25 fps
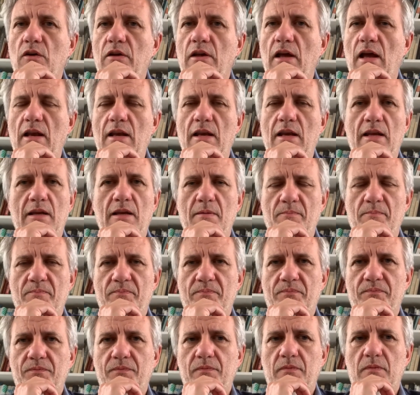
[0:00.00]
O'Kelly
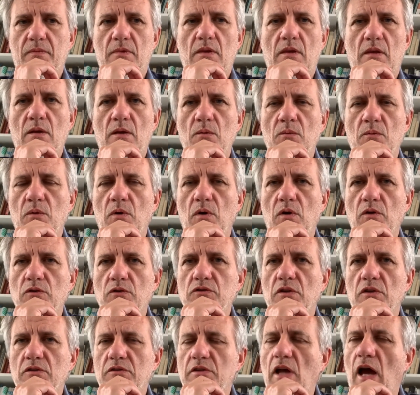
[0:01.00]

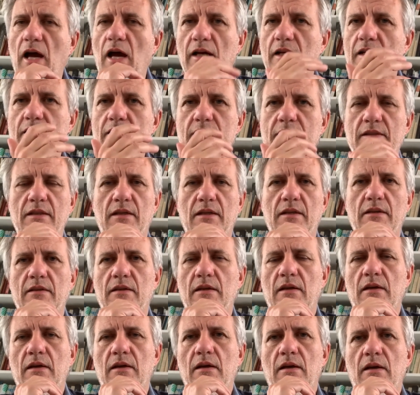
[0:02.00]
was targeted.
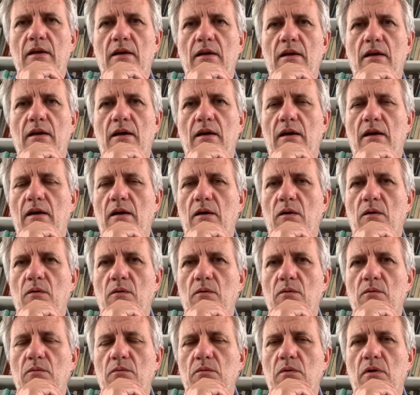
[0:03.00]

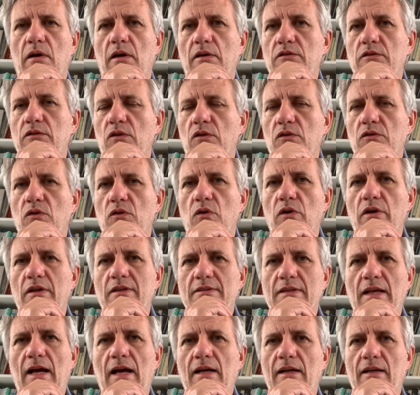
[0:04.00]
I don't know
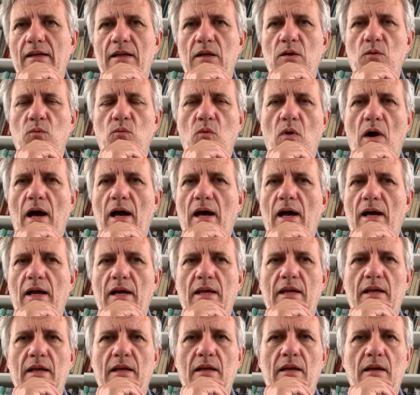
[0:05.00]
exactly
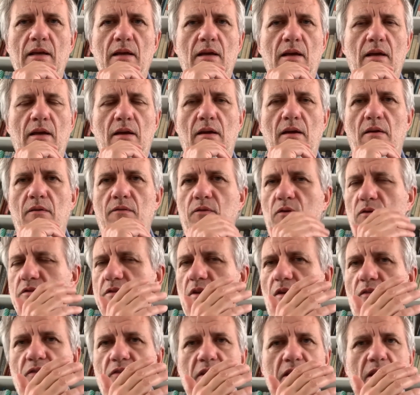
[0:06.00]
why, for
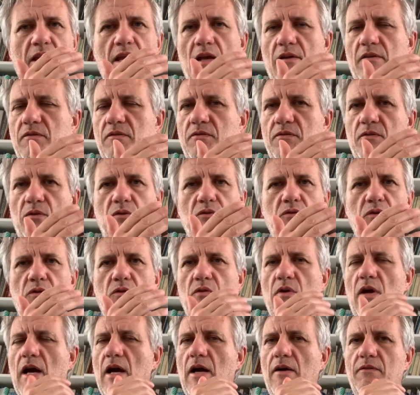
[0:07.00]
something he had
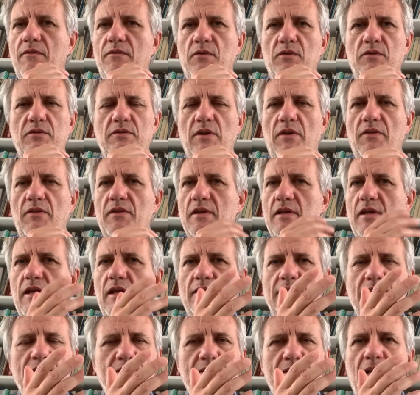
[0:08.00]
photographed, or something he
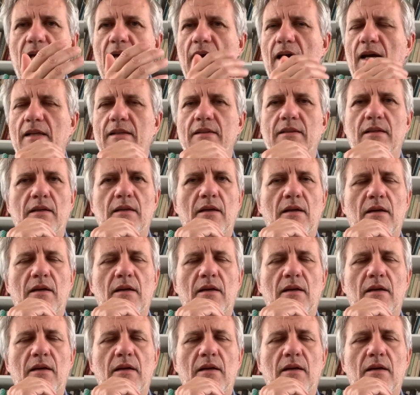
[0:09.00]
had said,